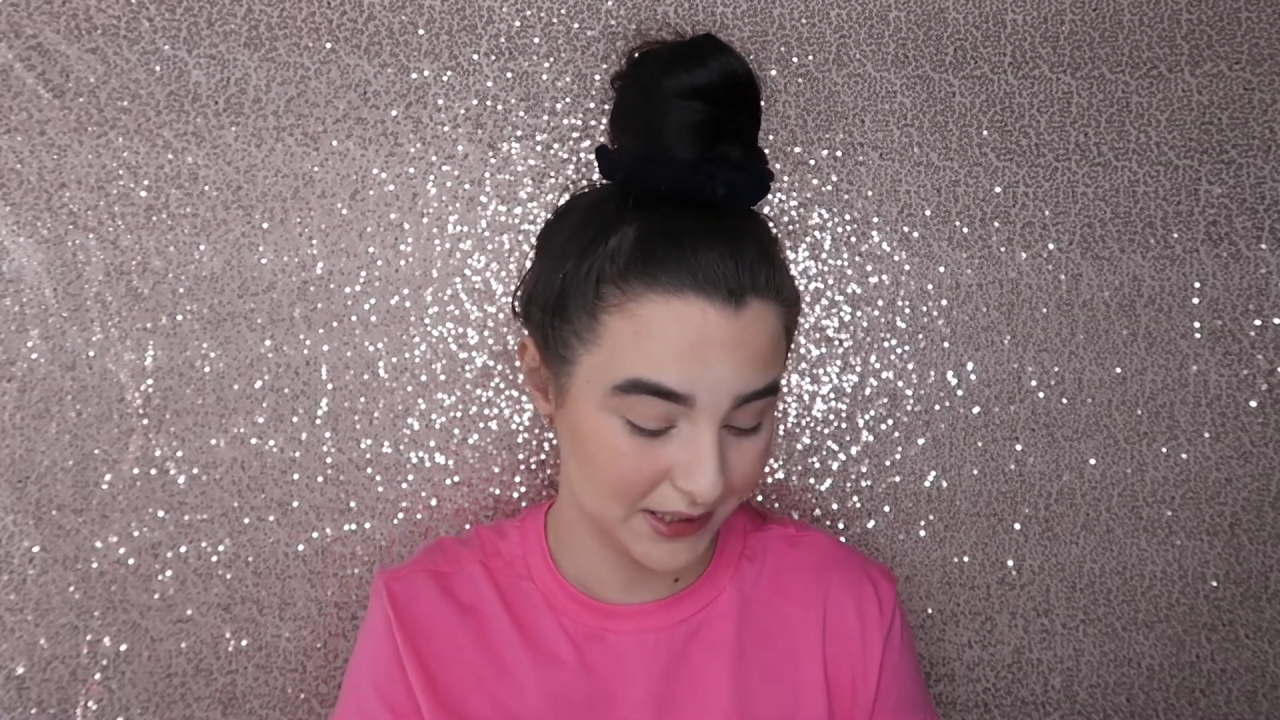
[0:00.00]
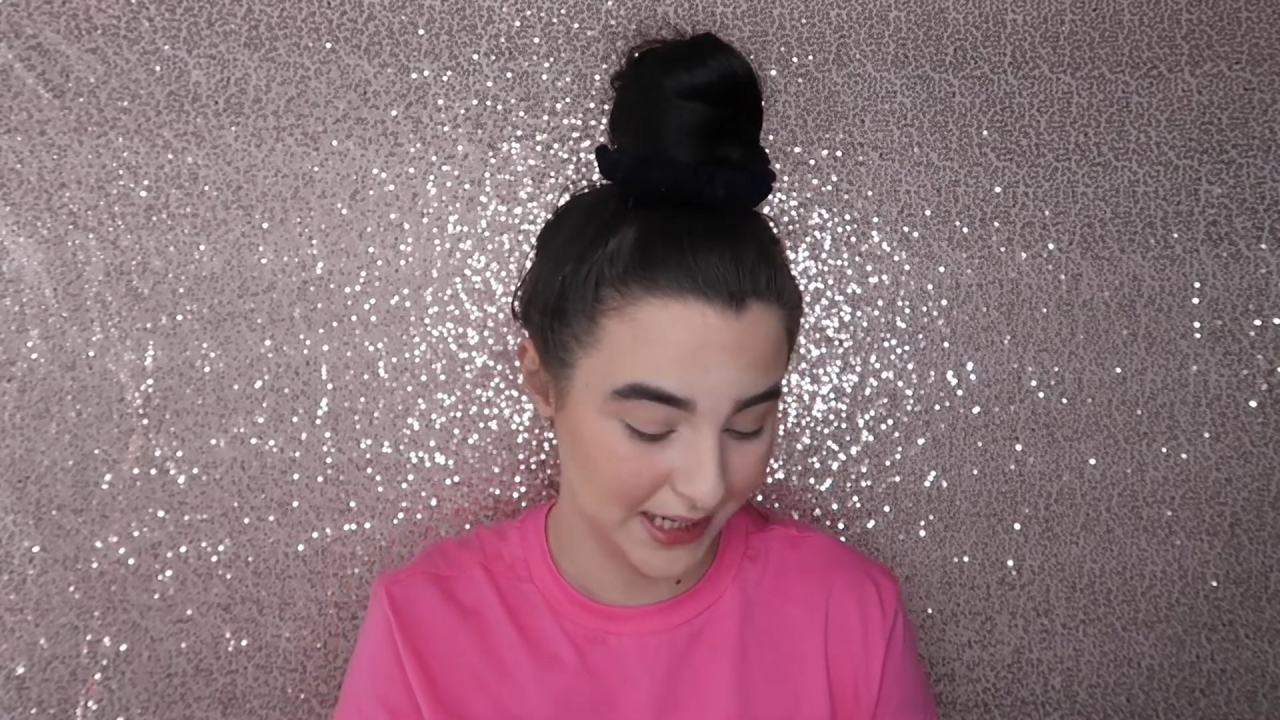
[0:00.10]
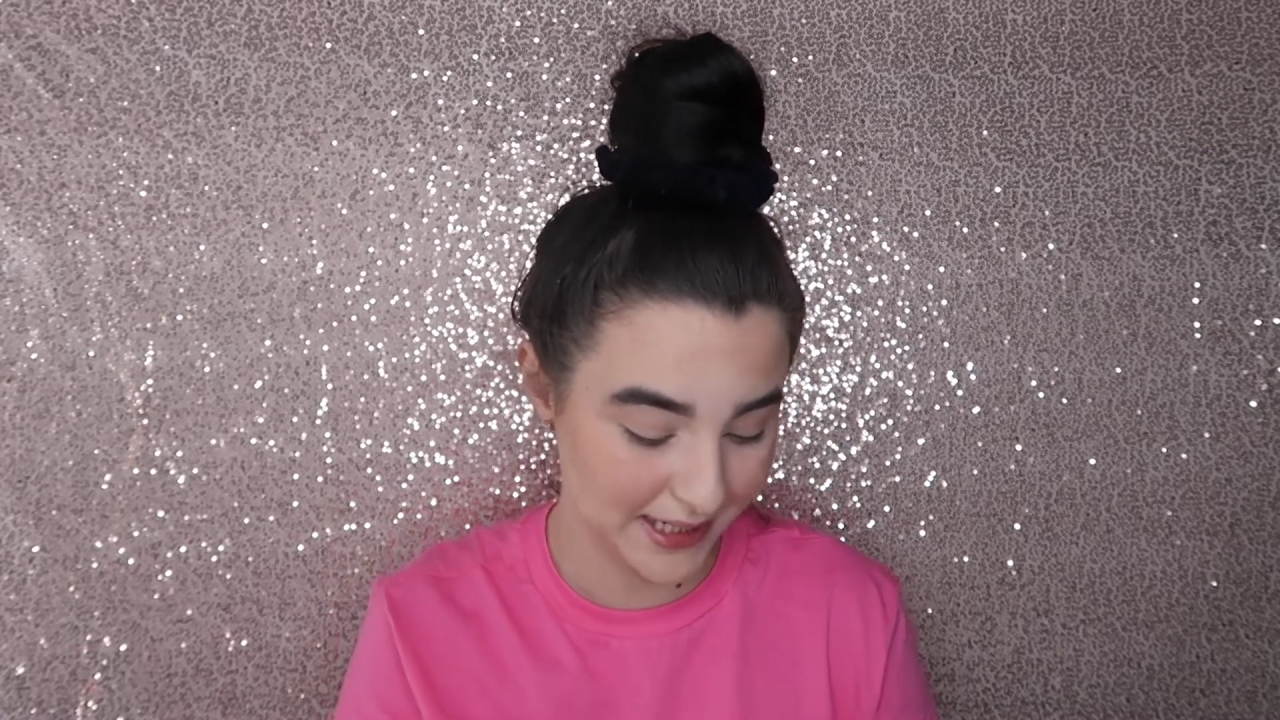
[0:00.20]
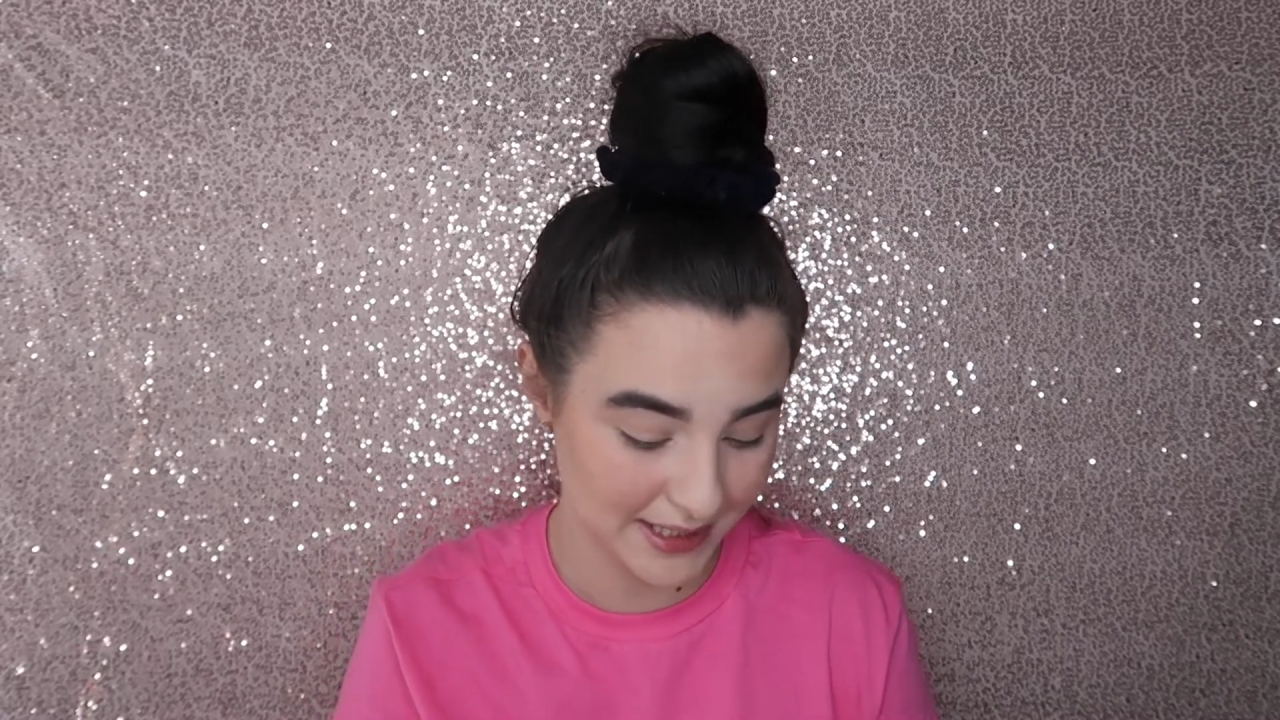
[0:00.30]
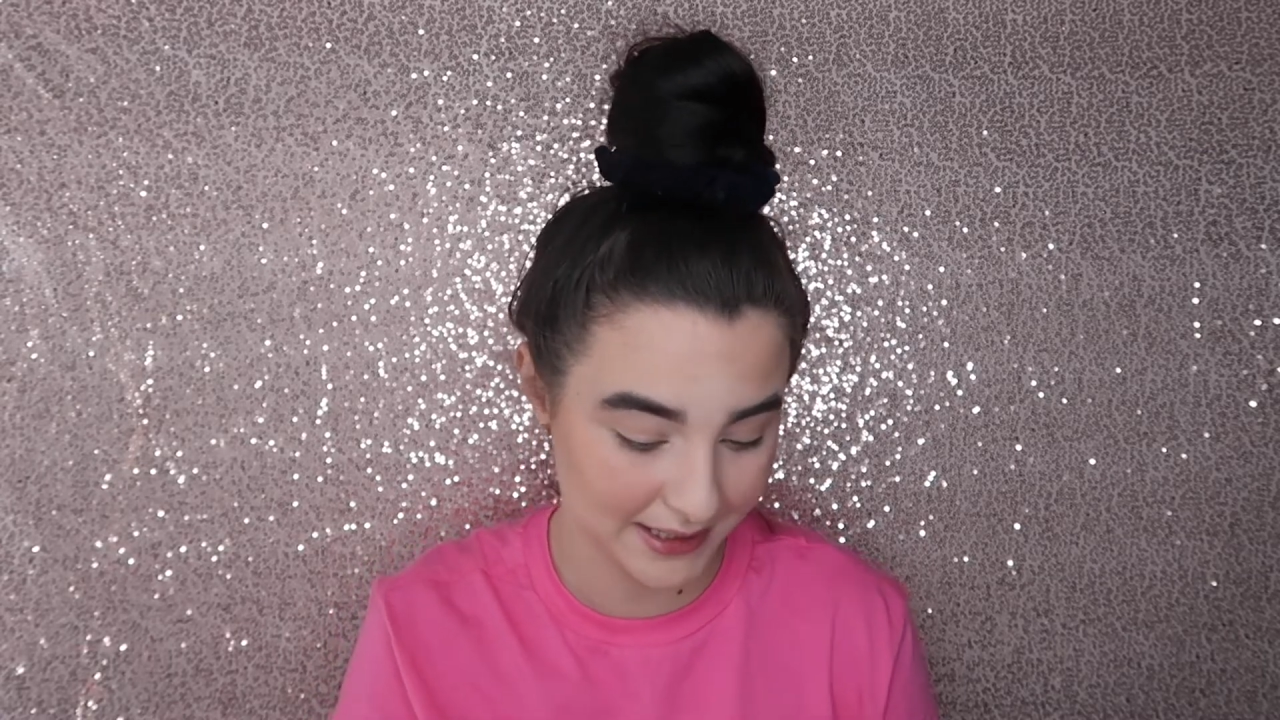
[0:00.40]
to
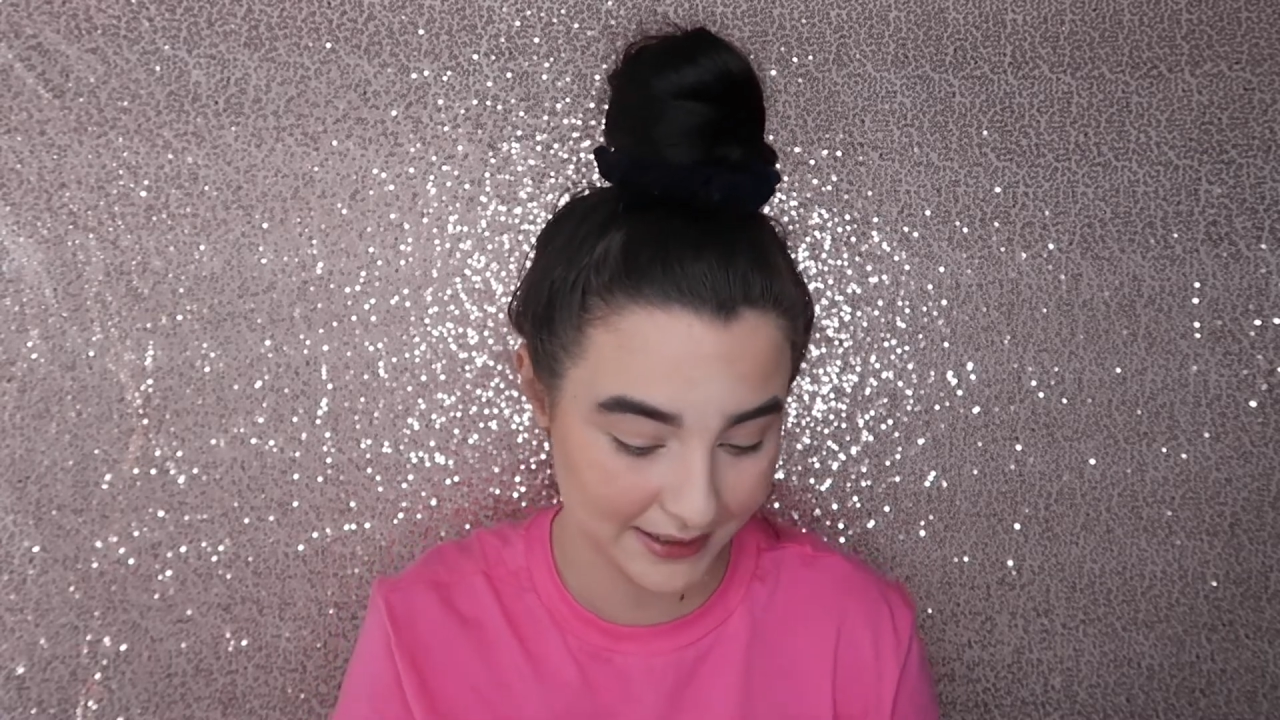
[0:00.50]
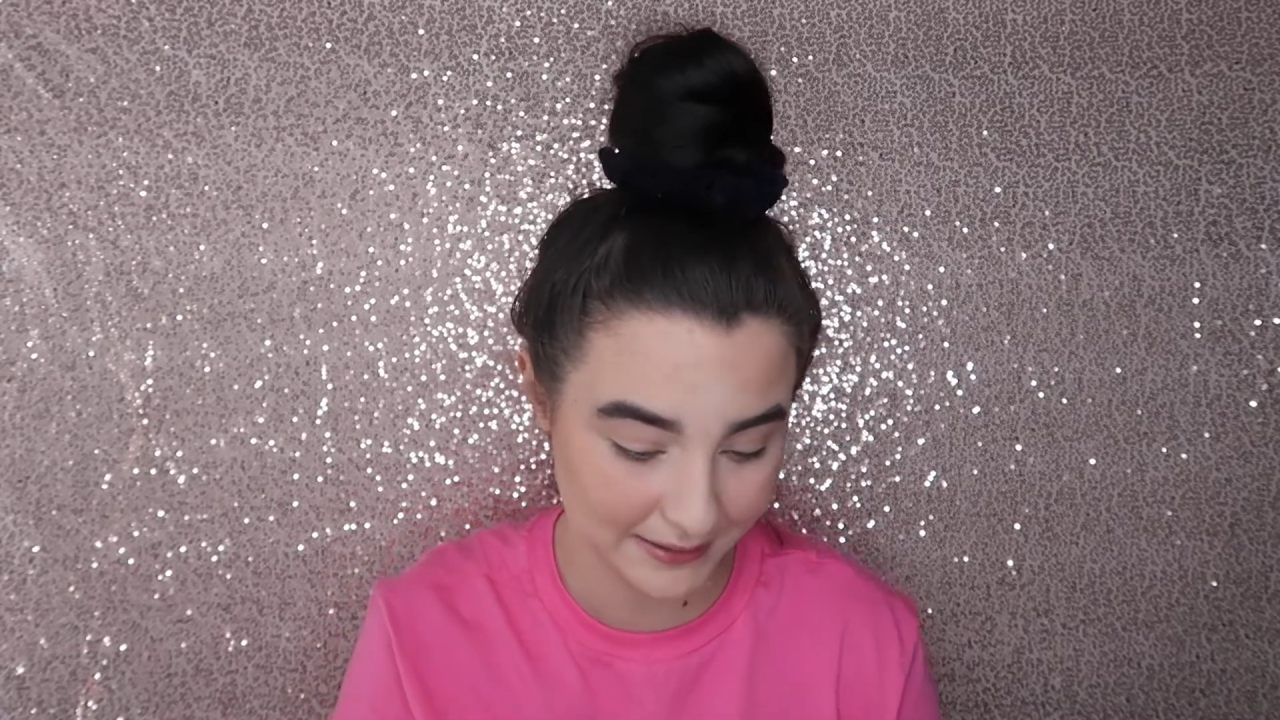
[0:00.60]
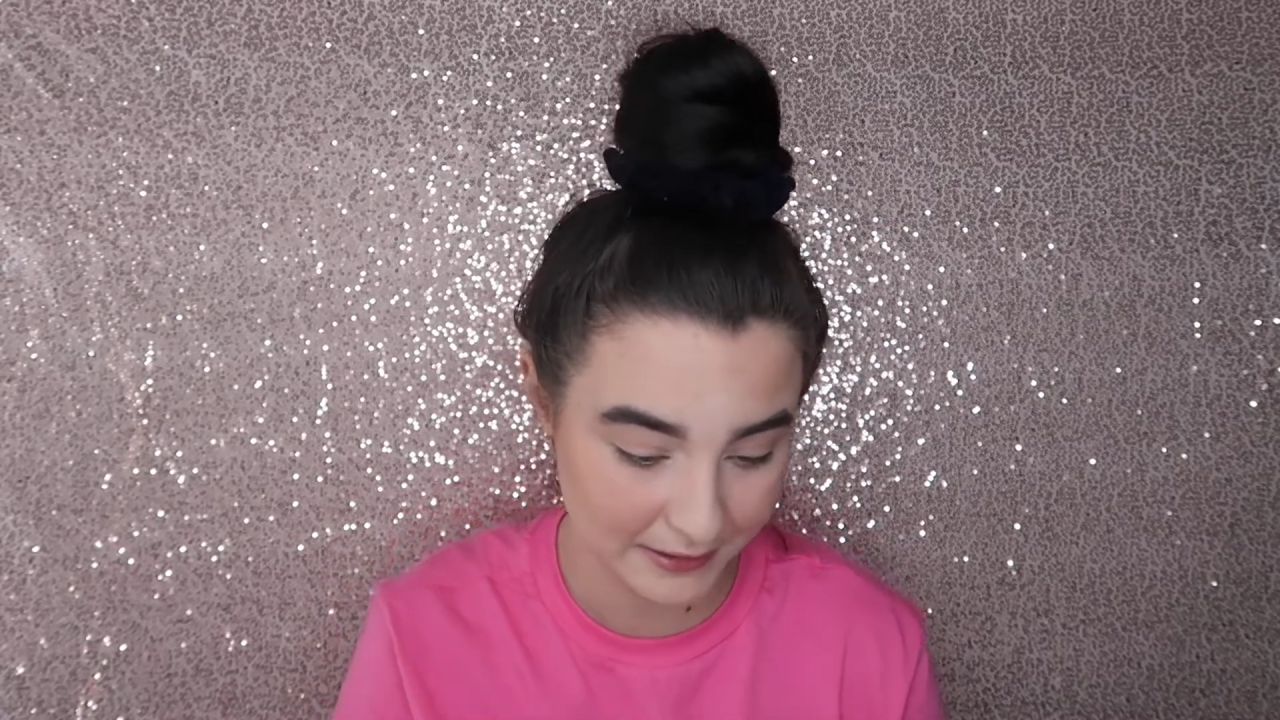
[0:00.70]
take,